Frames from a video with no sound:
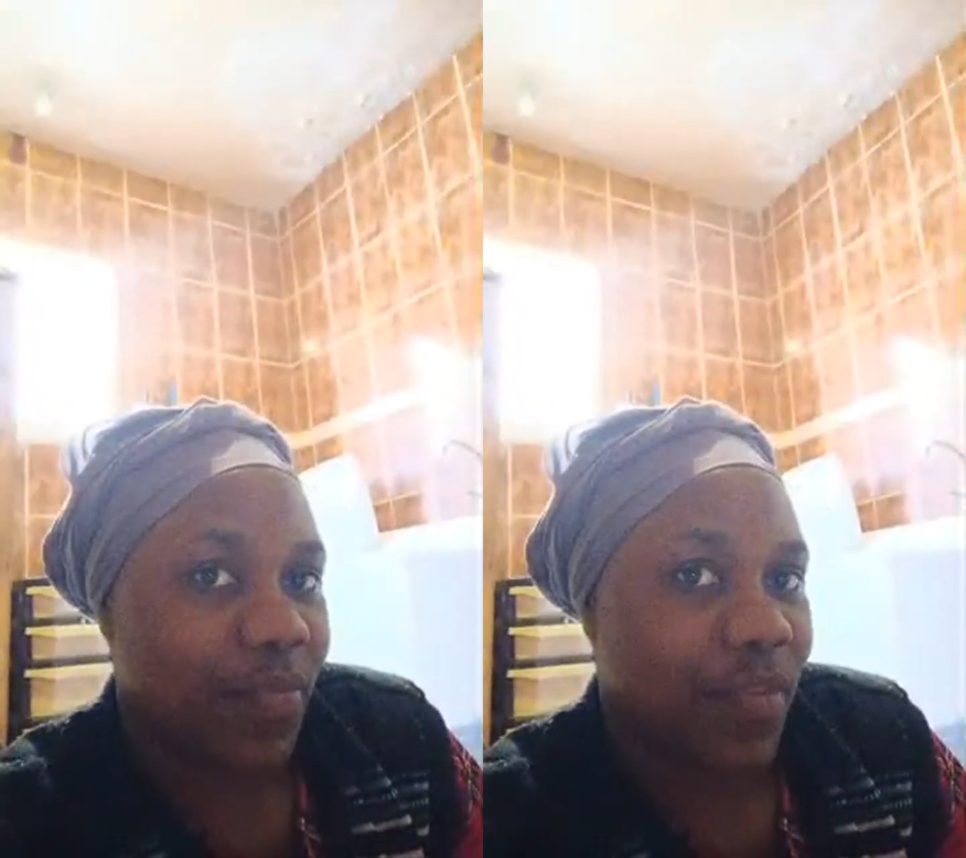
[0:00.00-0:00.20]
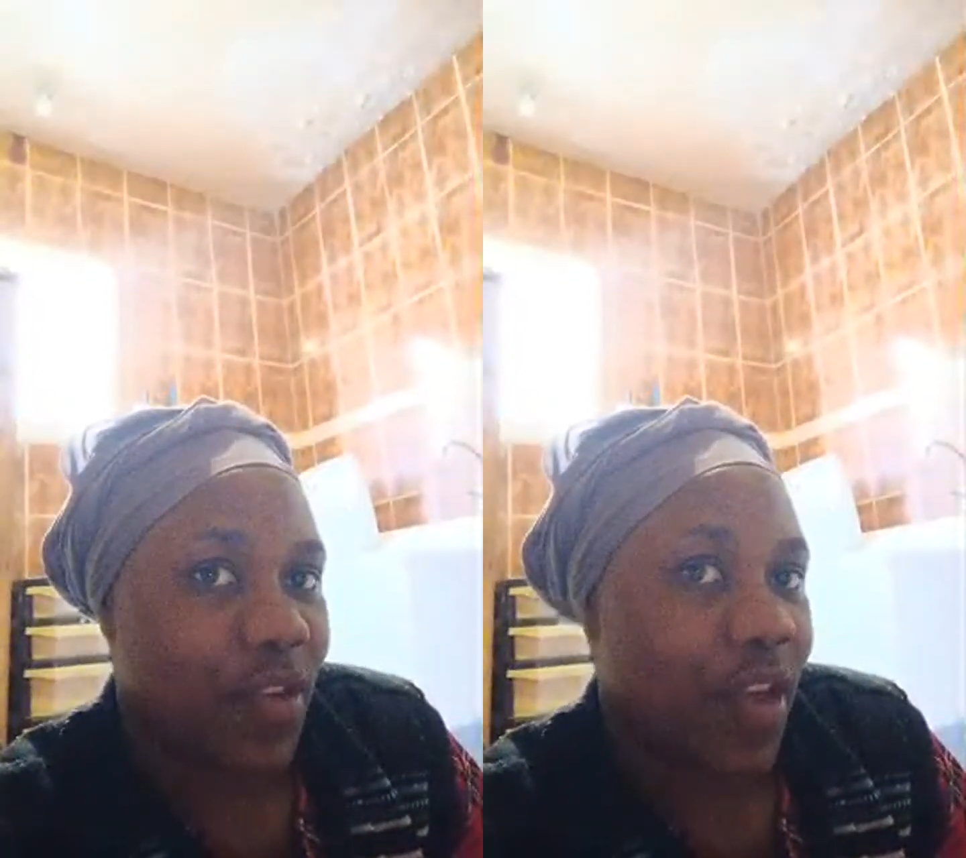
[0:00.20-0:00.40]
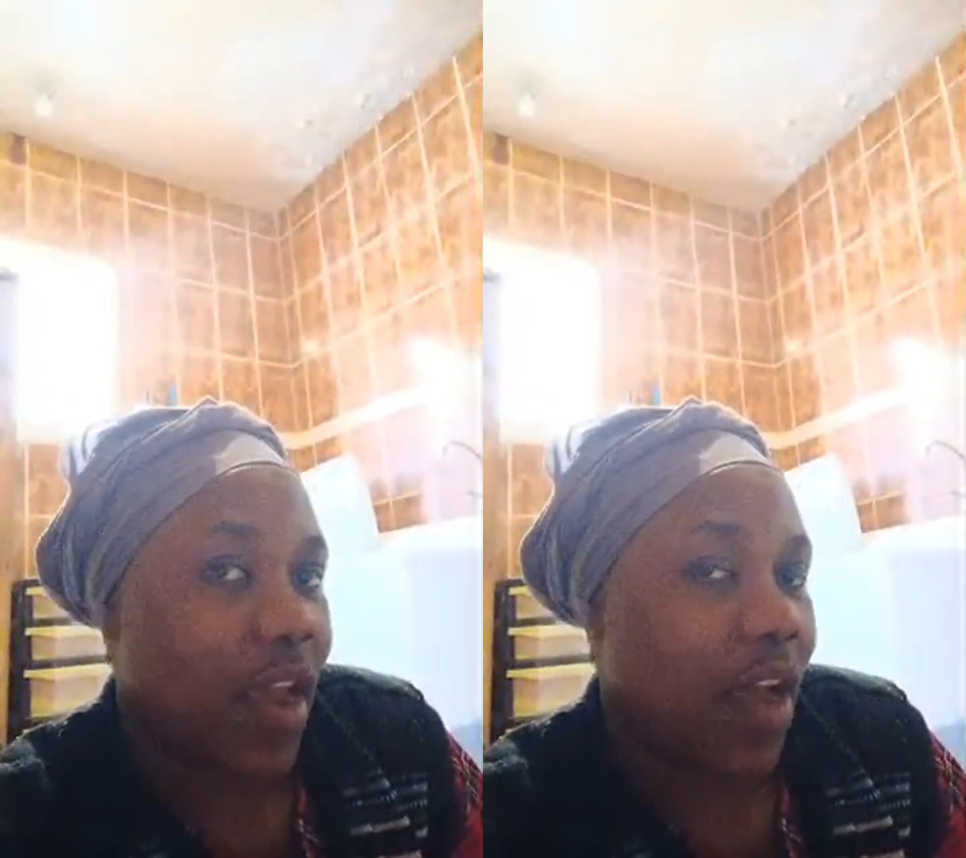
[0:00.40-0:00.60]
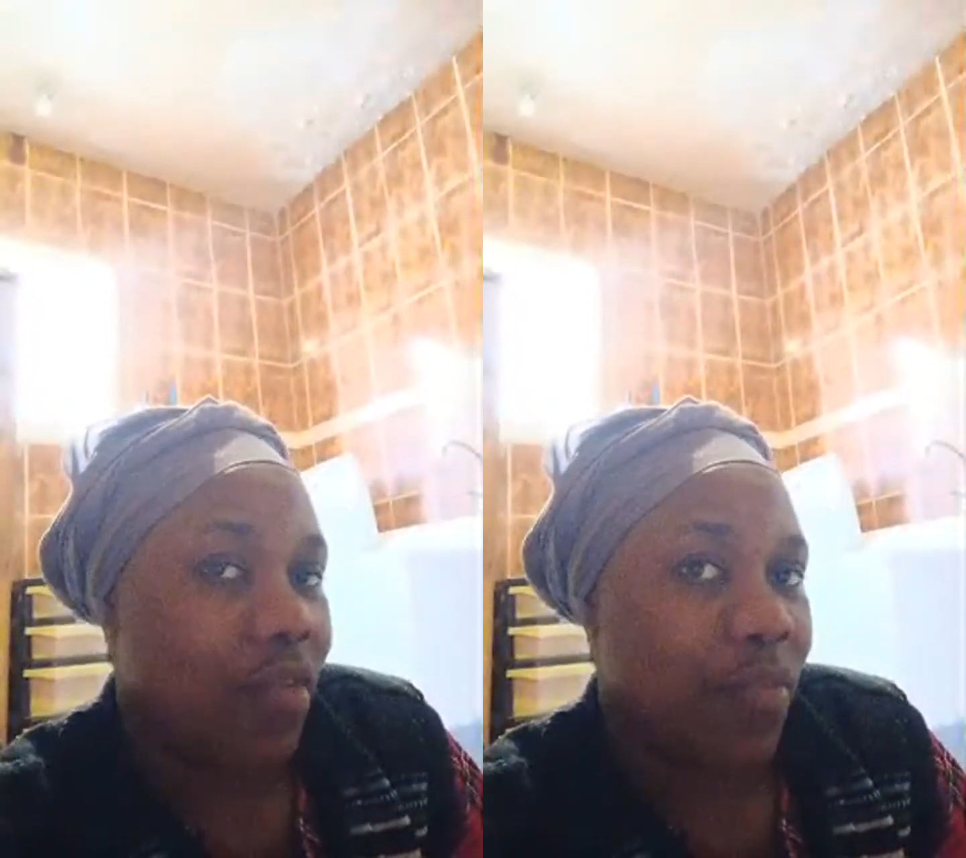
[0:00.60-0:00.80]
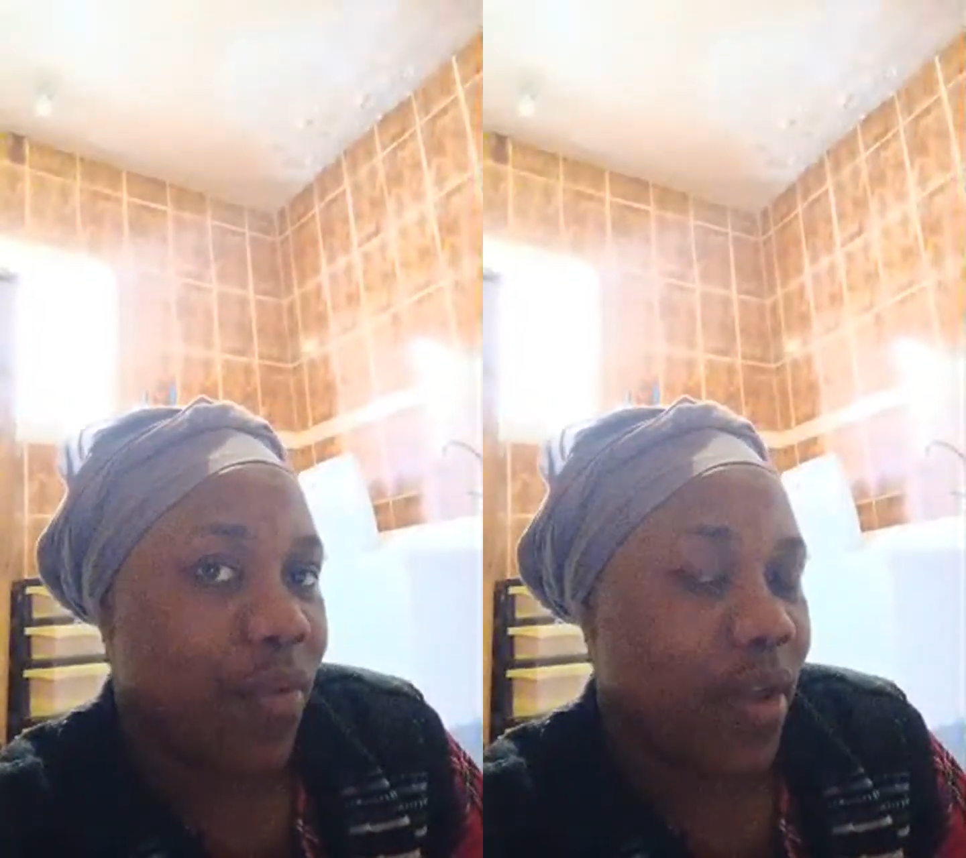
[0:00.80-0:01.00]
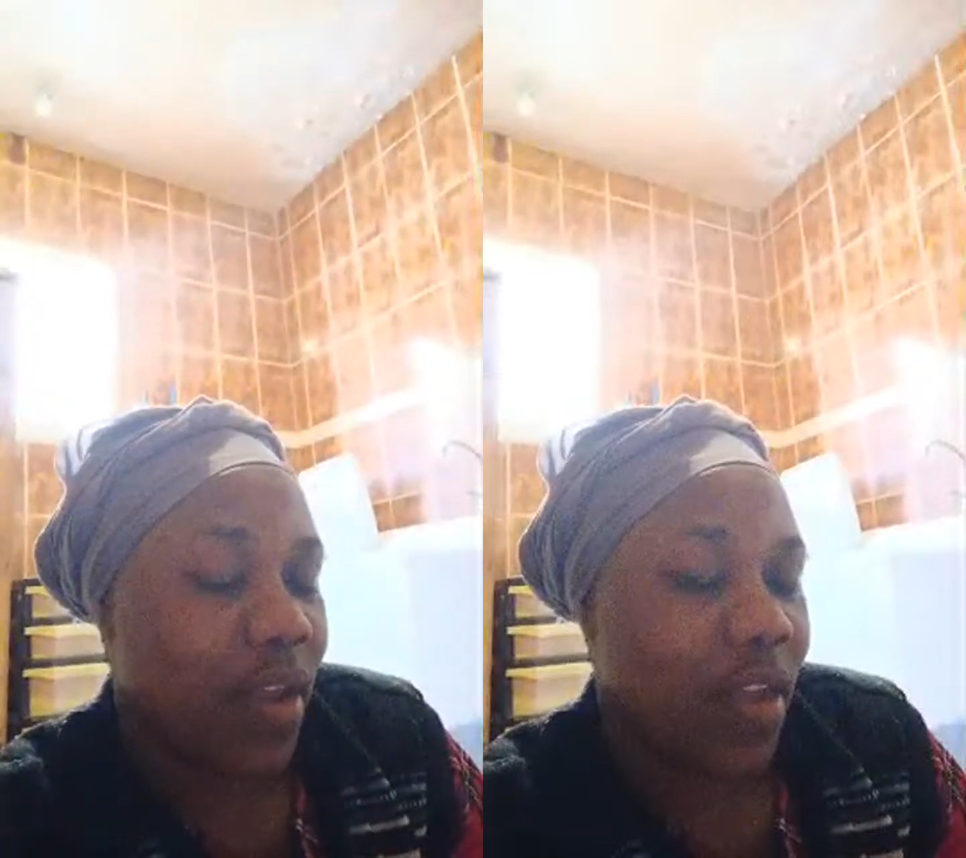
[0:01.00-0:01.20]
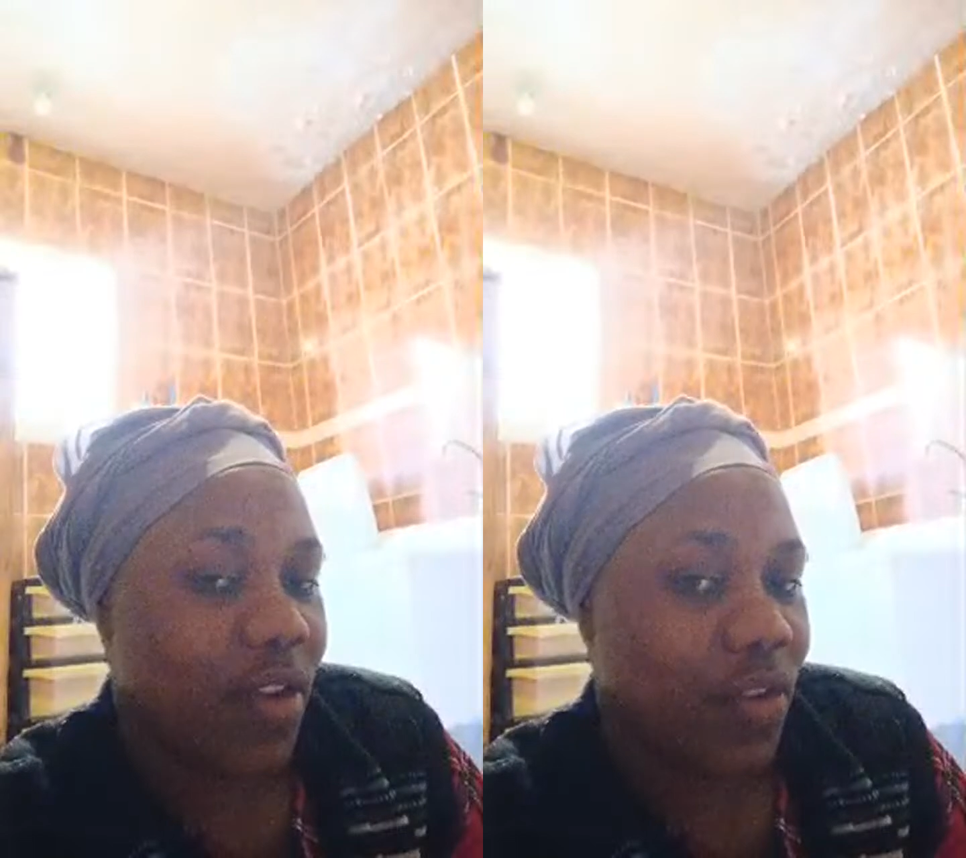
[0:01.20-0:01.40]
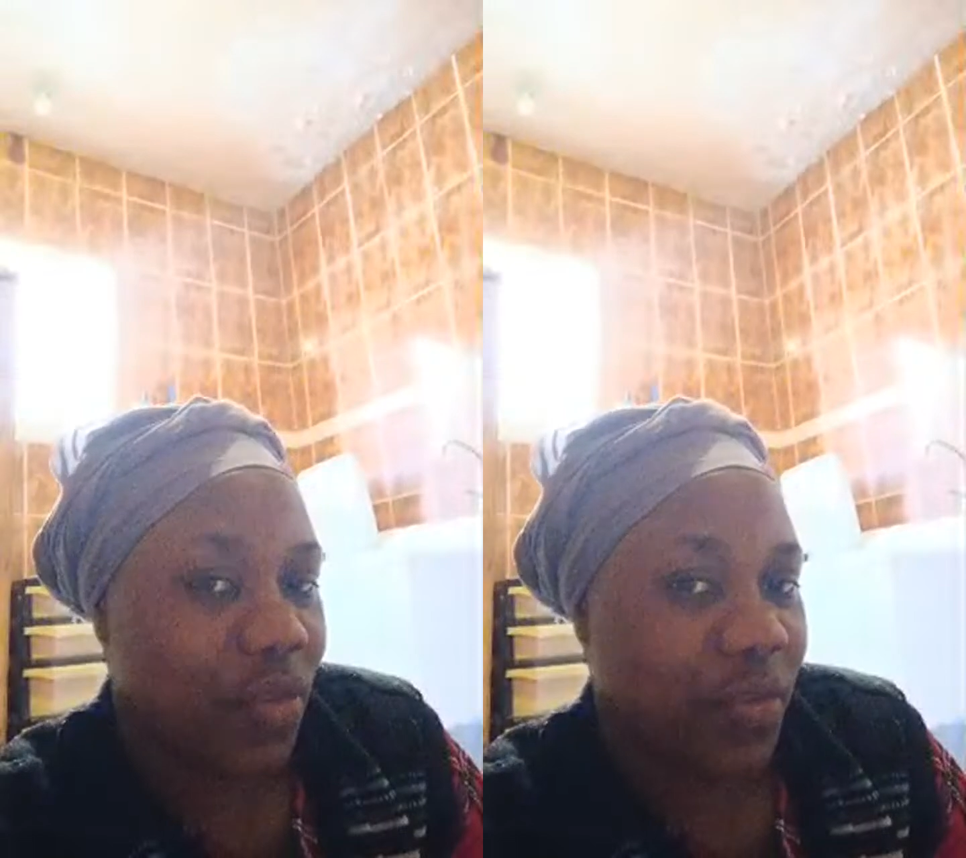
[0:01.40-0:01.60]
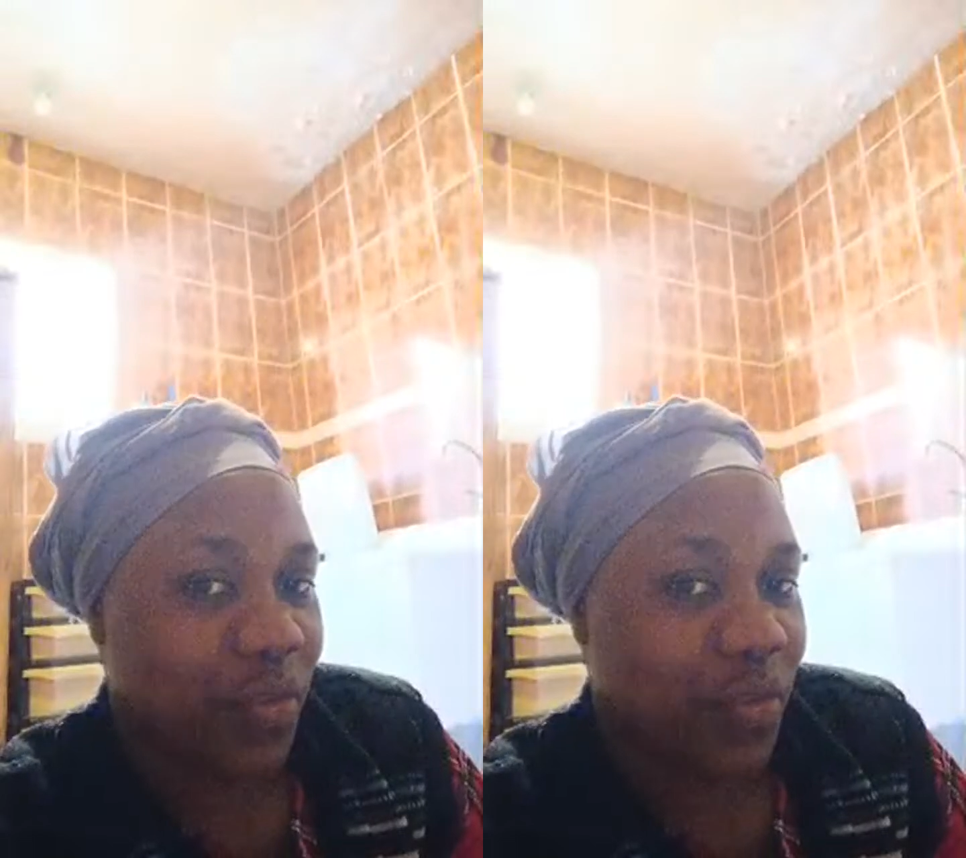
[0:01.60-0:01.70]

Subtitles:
have breaking news for